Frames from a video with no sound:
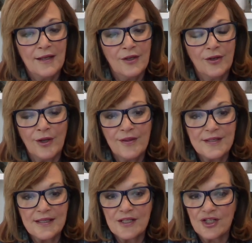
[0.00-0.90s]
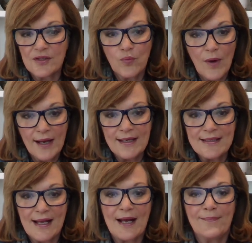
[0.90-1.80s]
You know, this is just one
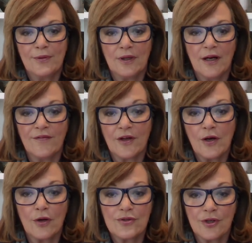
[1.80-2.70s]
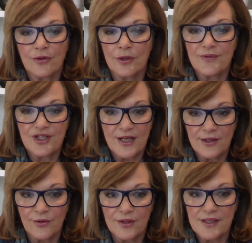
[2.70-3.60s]
example of the Culture Group's
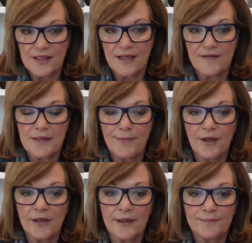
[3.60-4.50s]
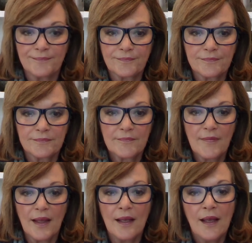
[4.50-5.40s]
generosity of spirit
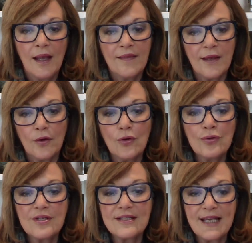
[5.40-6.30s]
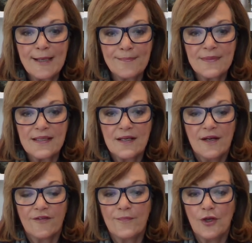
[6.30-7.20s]
that all stems
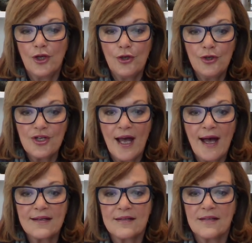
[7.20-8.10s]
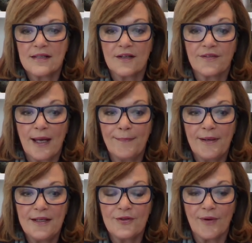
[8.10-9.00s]
from the huge-heartedness of
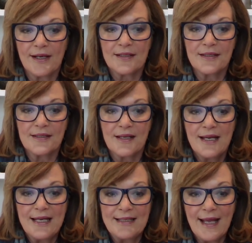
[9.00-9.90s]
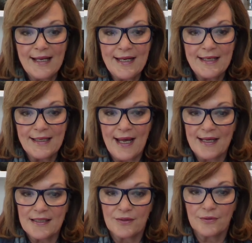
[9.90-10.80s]
company directors Nadine
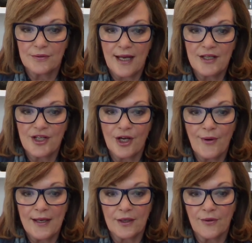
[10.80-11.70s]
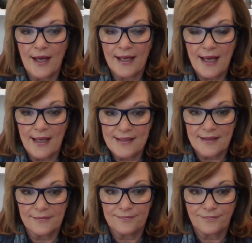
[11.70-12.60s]
Castle and Joanna
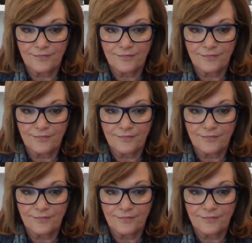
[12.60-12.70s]
Gayson.